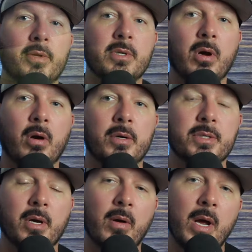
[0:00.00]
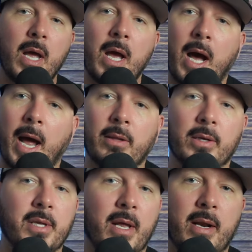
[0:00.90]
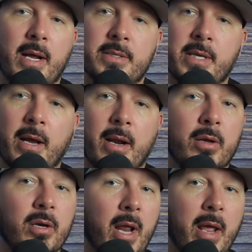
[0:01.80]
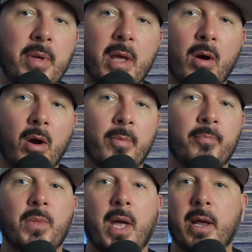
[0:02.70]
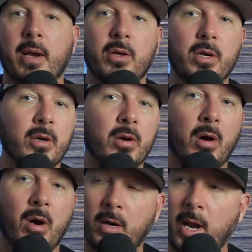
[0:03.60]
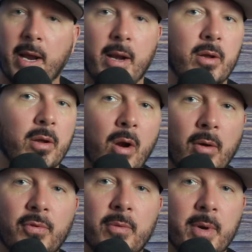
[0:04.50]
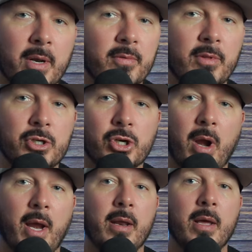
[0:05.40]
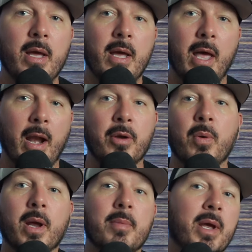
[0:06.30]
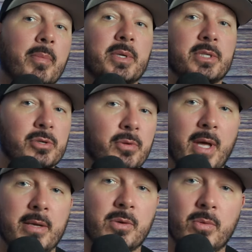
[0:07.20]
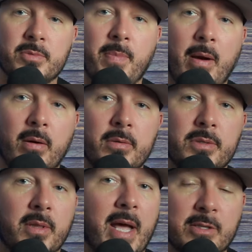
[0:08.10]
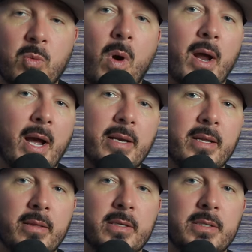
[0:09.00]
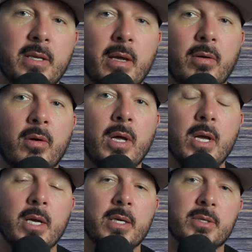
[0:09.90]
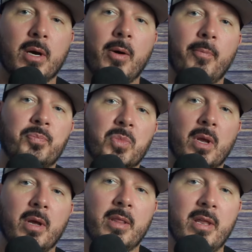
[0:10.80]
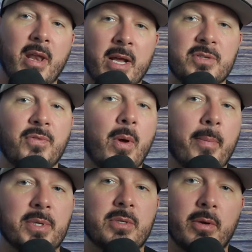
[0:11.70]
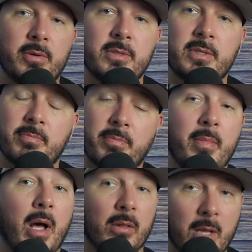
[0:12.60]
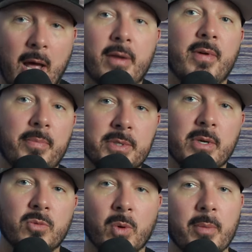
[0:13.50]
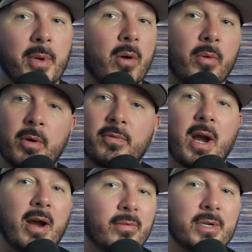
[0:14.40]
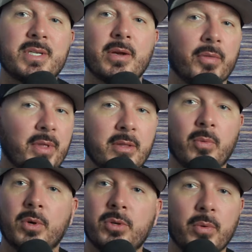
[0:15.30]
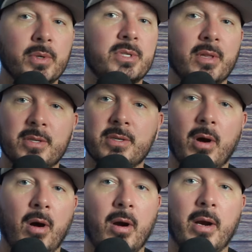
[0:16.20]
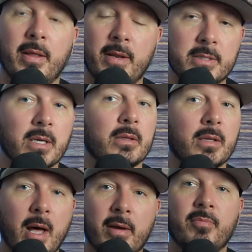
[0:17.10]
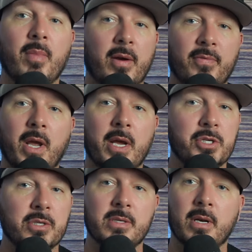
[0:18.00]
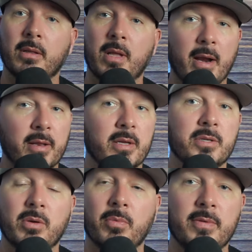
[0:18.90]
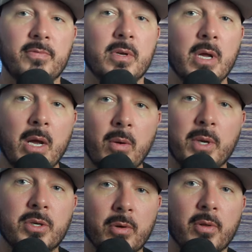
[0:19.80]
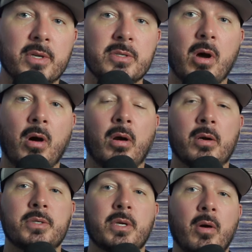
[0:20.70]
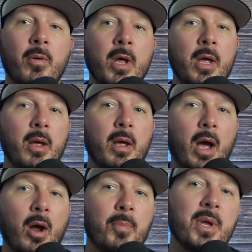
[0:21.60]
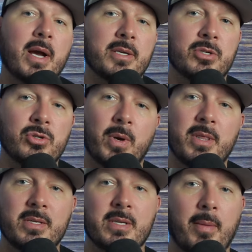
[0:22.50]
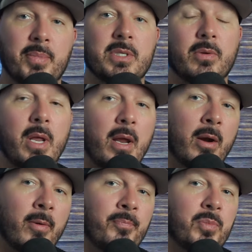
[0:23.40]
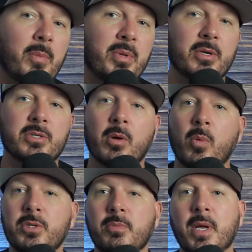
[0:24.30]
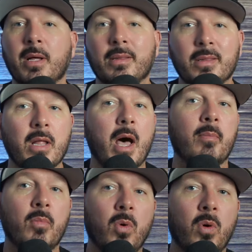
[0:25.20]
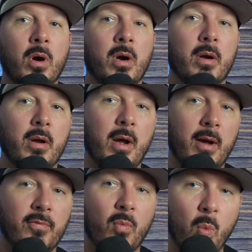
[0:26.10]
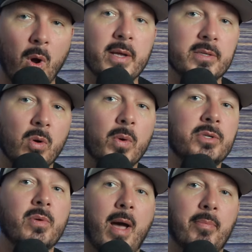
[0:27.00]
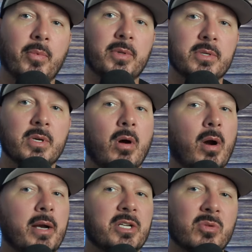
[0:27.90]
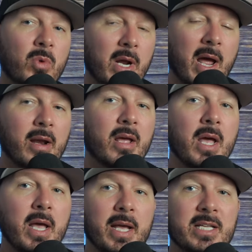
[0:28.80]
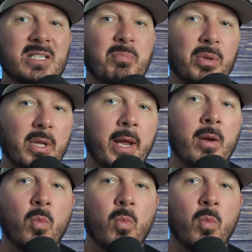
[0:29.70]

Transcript: this car. So I looked at it as, I got a good APR, I got a good car, I got a good car for the money in the trade, and I knew I could make a potential 1,000 horsepower. So that's why I did this deal. So in the next few episodes, a lot of episodes, we're going to be going over every single thing that we're doing to this car. And it's a lot of modifications and a lot of things that we do to this car. So I hope you guys enjoyed this episode here, but there's going to be a lot more of what is going to happen with this car. I just want to kind of explain